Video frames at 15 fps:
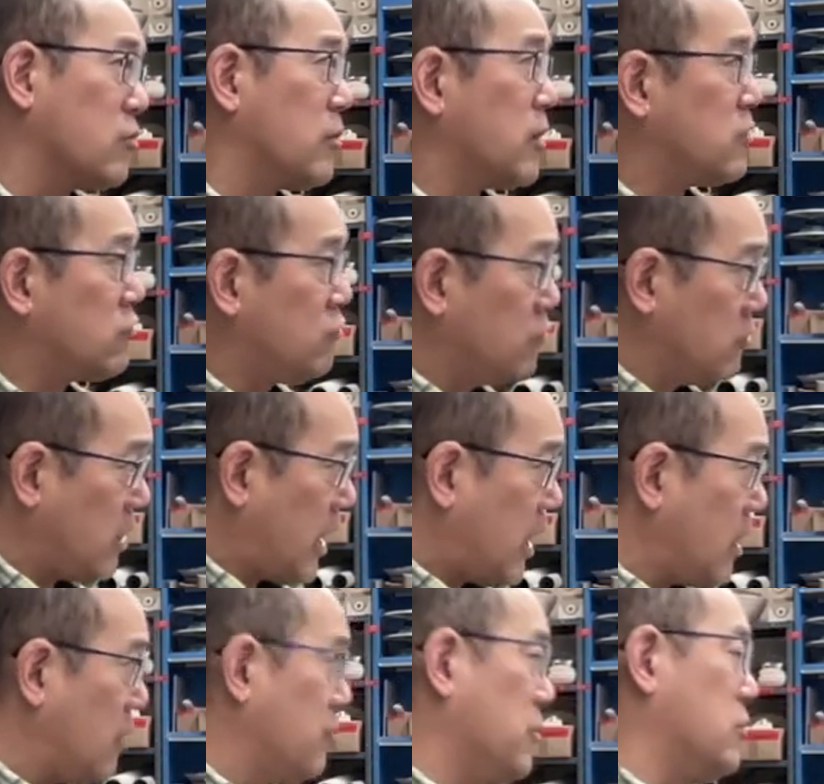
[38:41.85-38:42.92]
We might screw
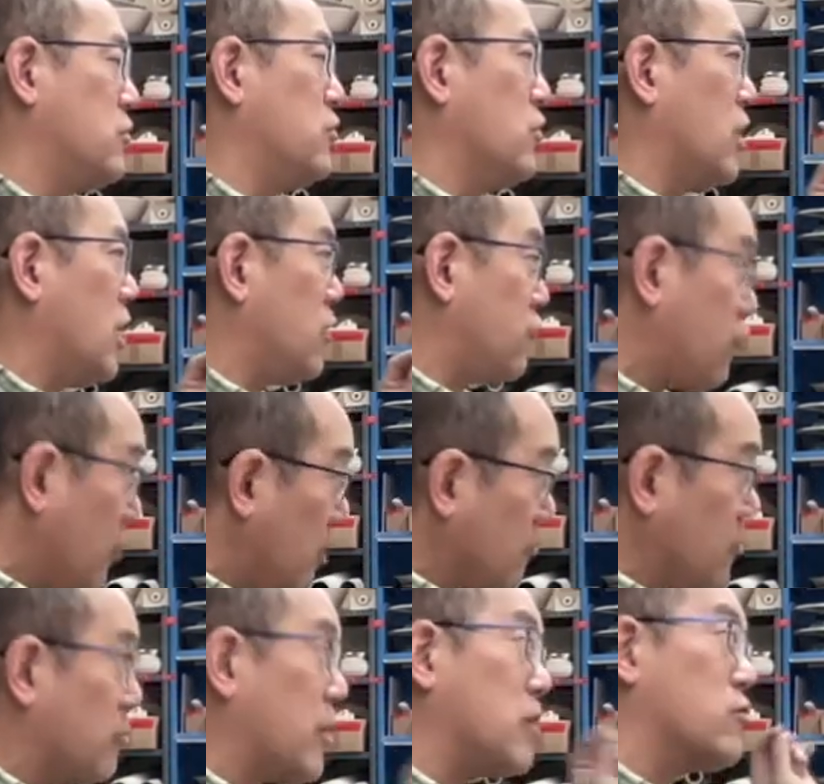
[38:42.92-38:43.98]
that up. You still got to
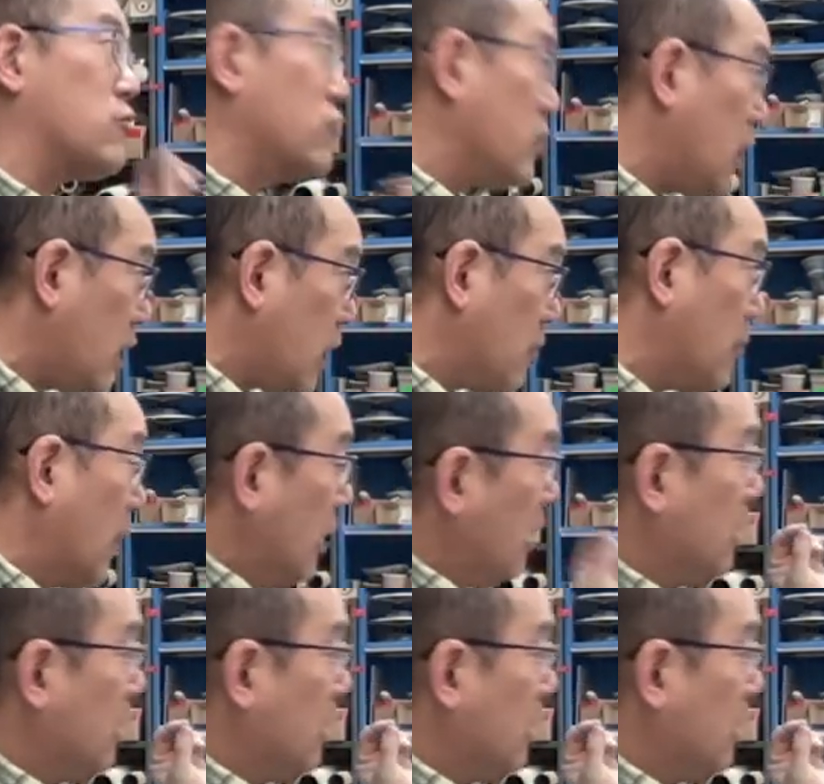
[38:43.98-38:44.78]
trim. You might screw that up.